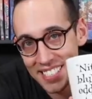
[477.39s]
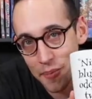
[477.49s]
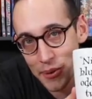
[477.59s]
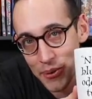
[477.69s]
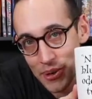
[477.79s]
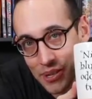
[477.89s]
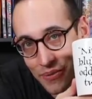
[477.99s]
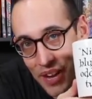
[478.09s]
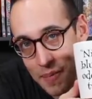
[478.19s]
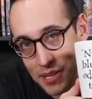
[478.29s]
Dumbledore's
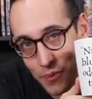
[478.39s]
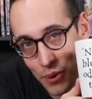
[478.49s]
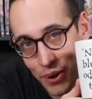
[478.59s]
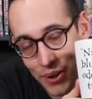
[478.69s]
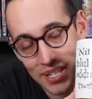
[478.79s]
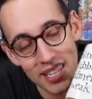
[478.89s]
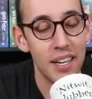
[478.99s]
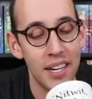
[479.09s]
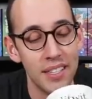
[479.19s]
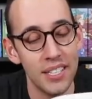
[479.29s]
famous words
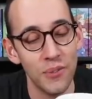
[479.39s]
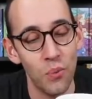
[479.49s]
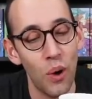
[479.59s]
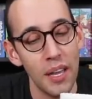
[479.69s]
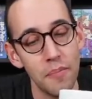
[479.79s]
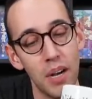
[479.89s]
on this white